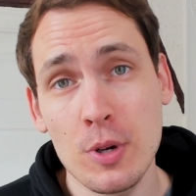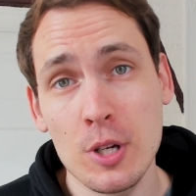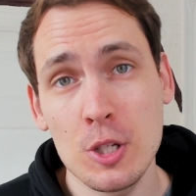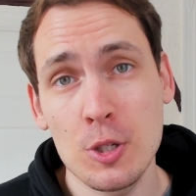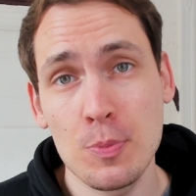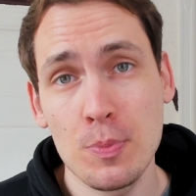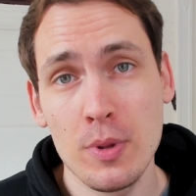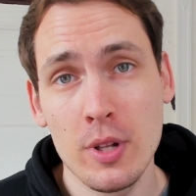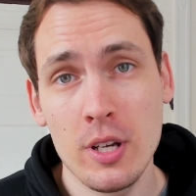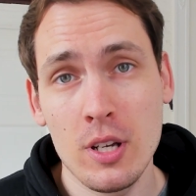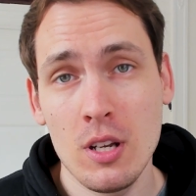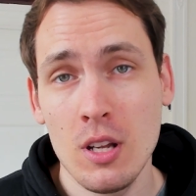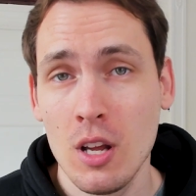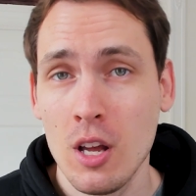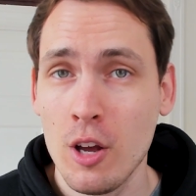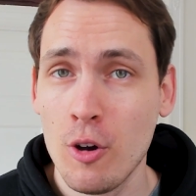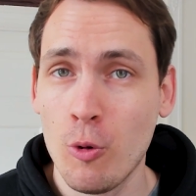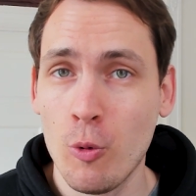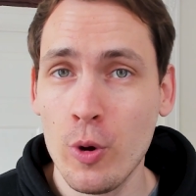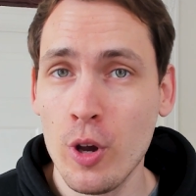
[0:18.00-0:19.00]
split,
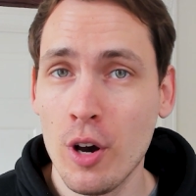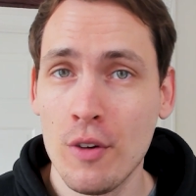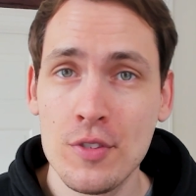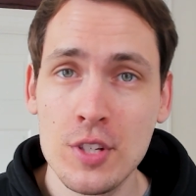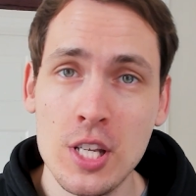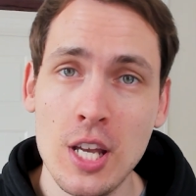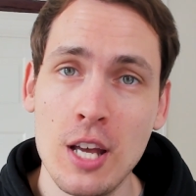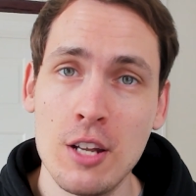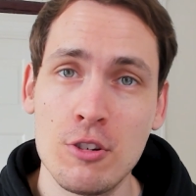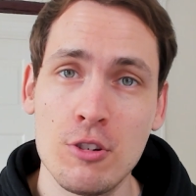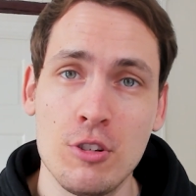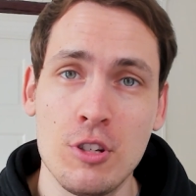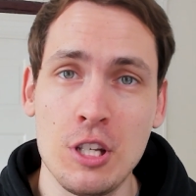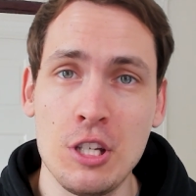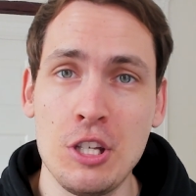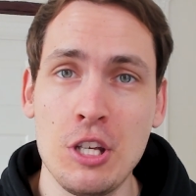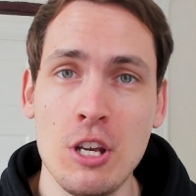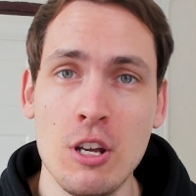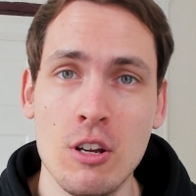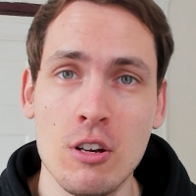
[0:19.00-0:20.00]
we obviously entered the
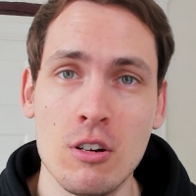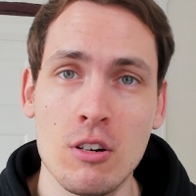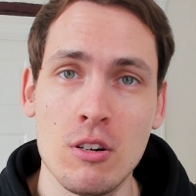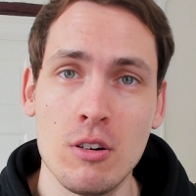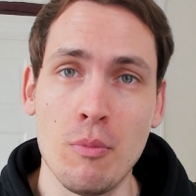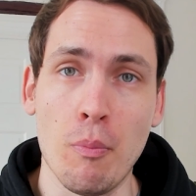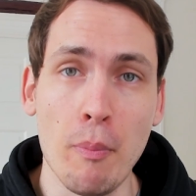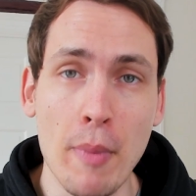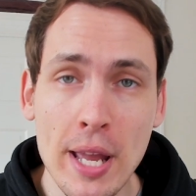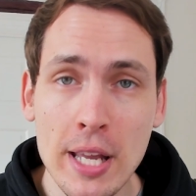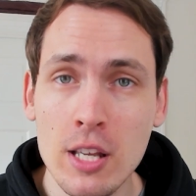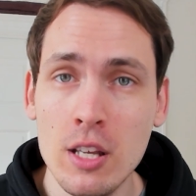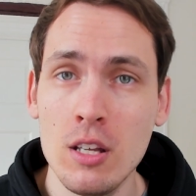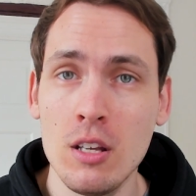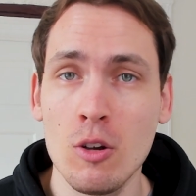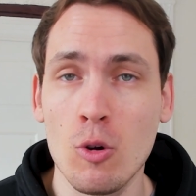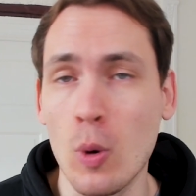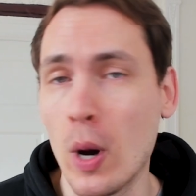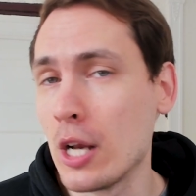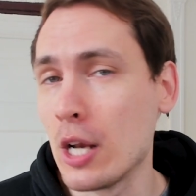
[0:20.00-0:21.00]
year making
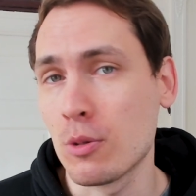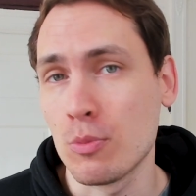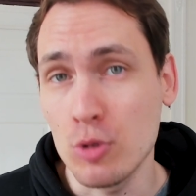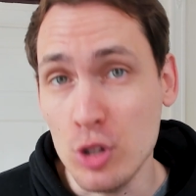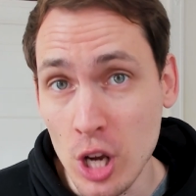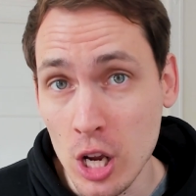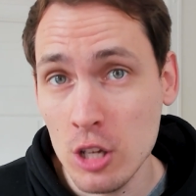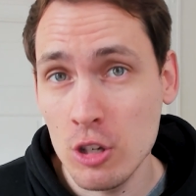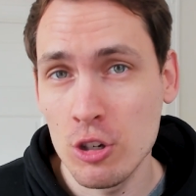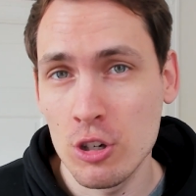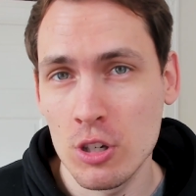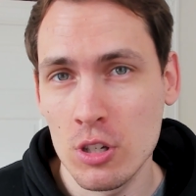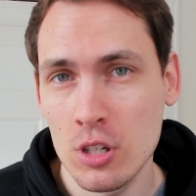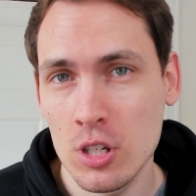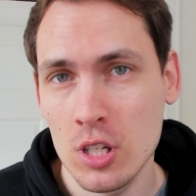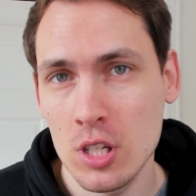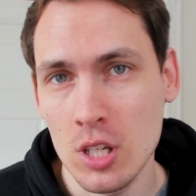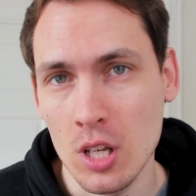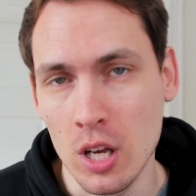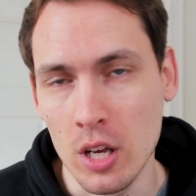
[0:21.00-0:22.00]
quite some
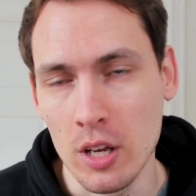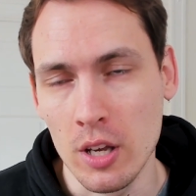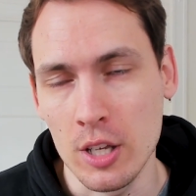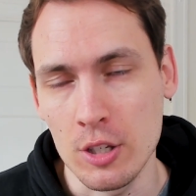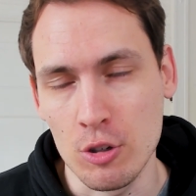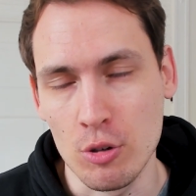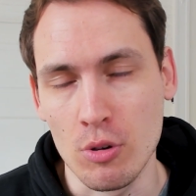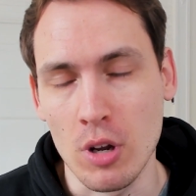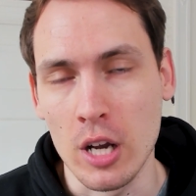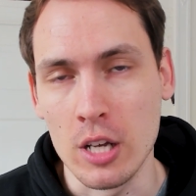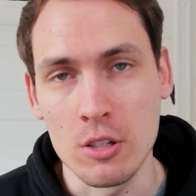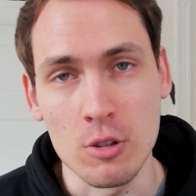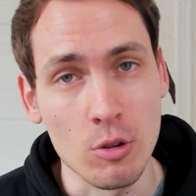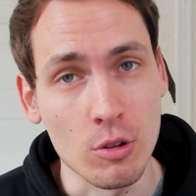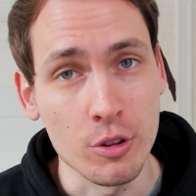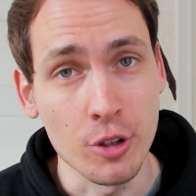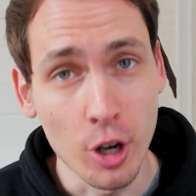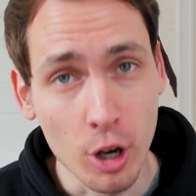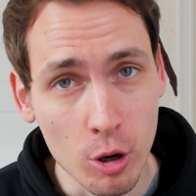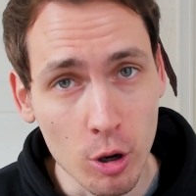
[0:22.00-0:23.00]
changes, as you guys all
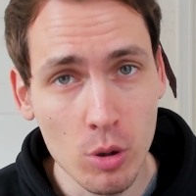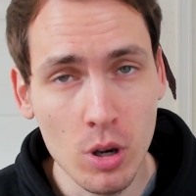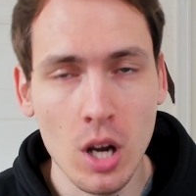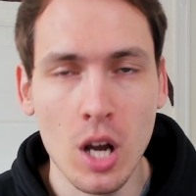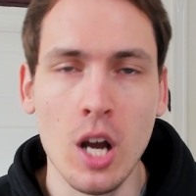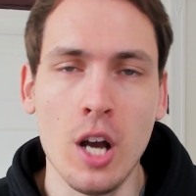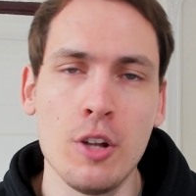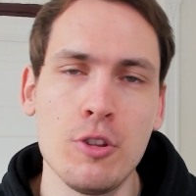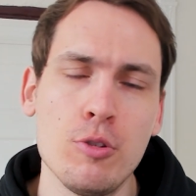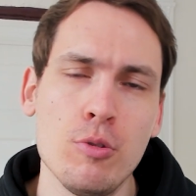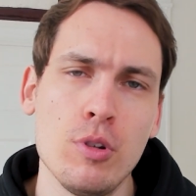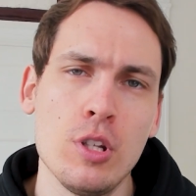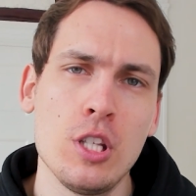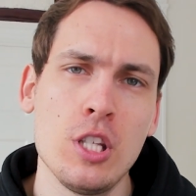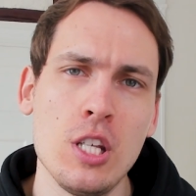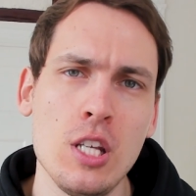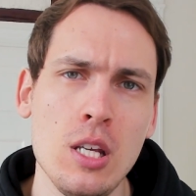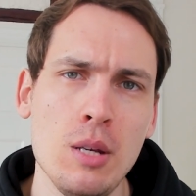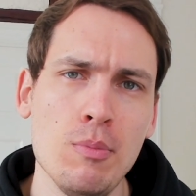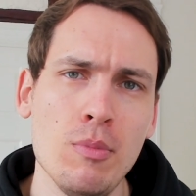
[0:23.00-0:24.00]
know, to the
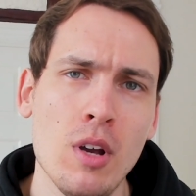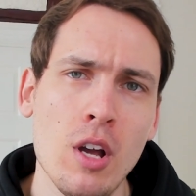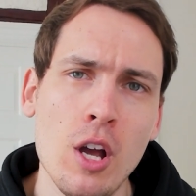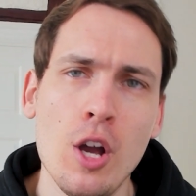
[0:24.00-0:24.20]
team.